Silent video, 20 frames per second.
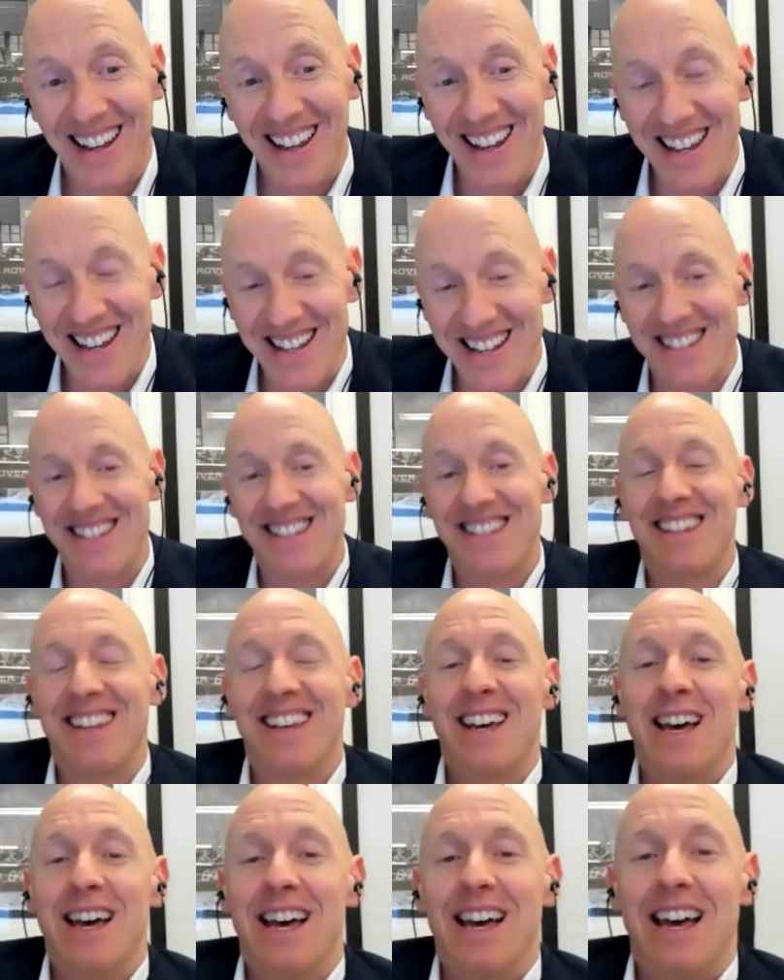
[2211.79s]
is
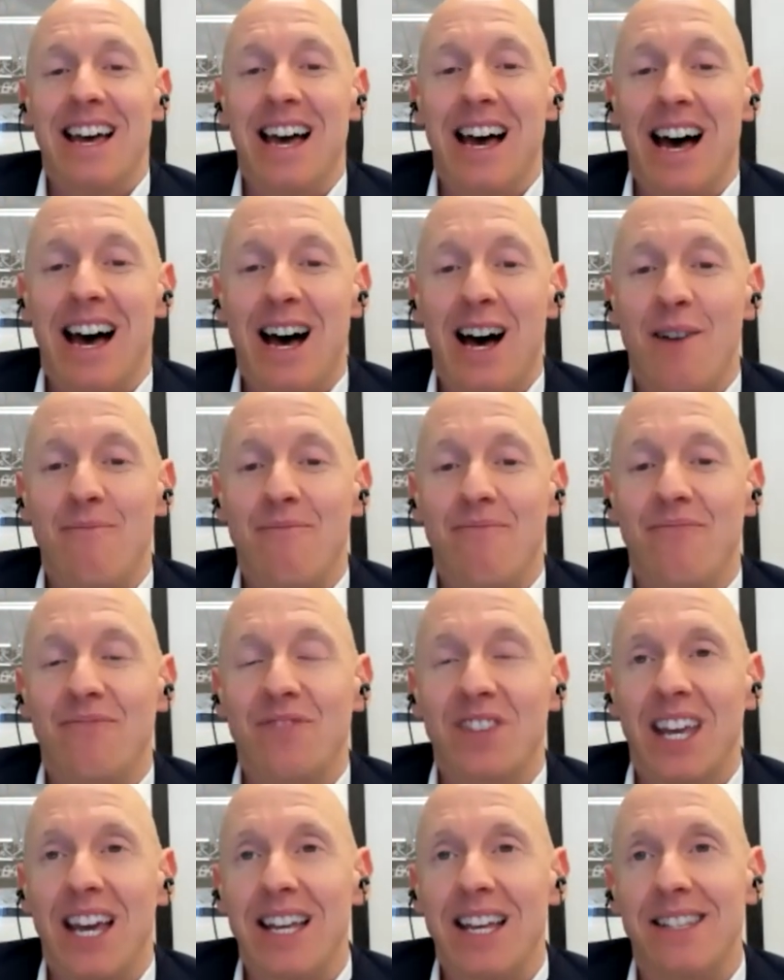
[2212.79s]

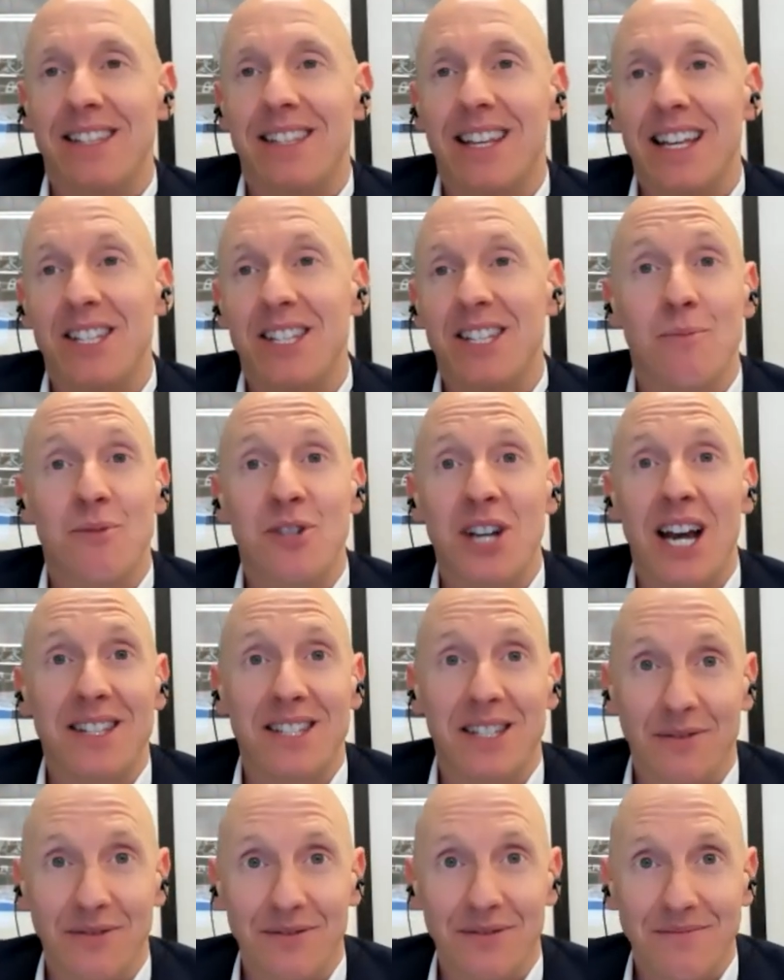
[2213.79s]

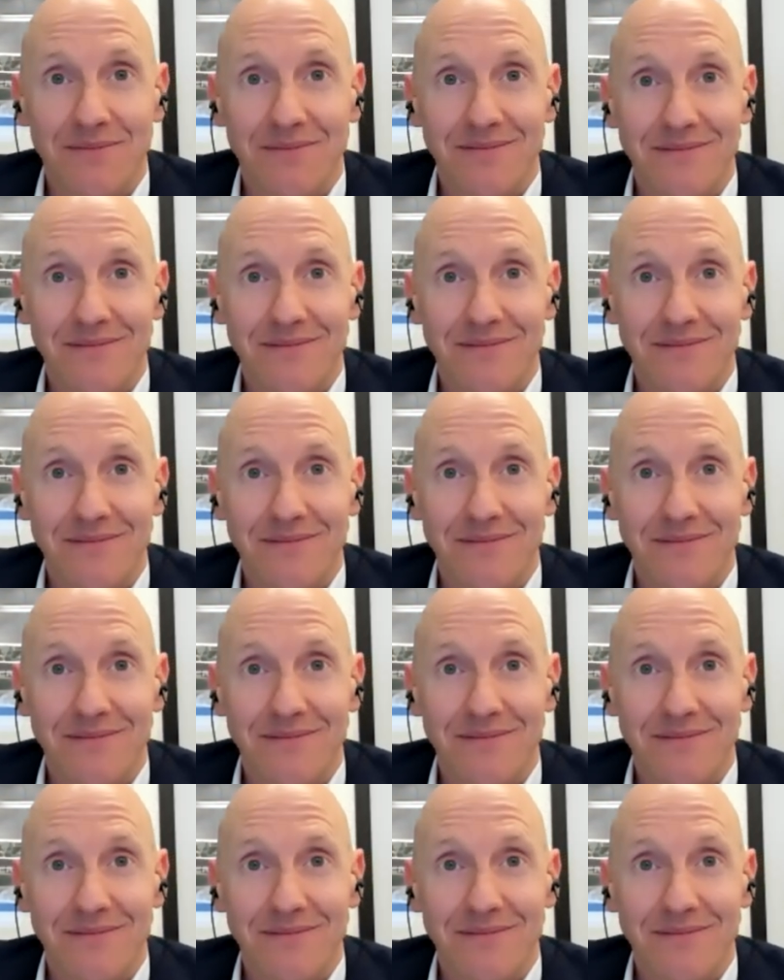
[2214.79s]
subjective.